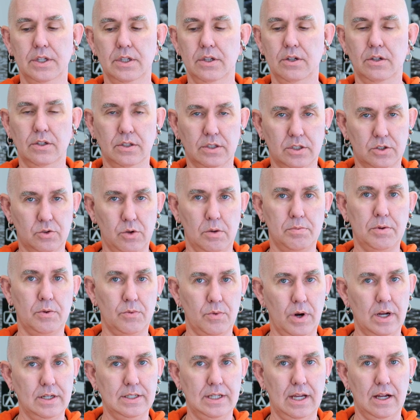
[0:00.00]
You can strip it
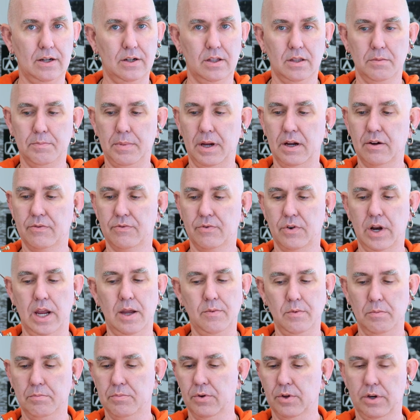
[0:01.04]
right down to the bare
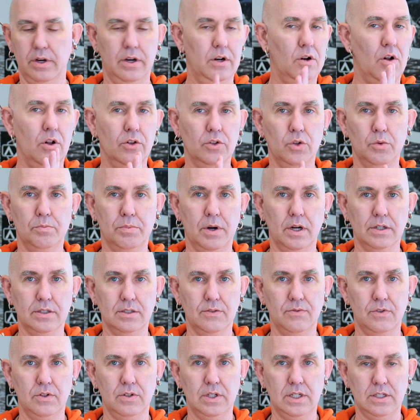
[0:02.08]
frame and put it in all new parts
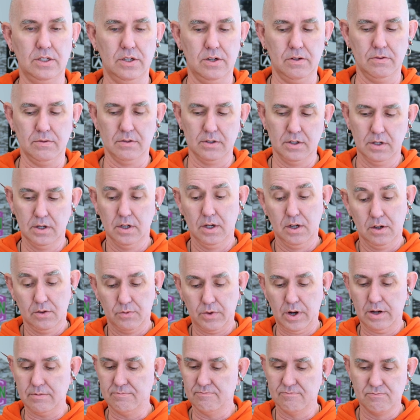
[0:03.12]
if you need to,
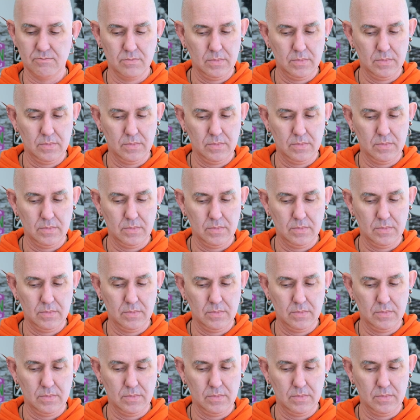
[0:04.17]
right?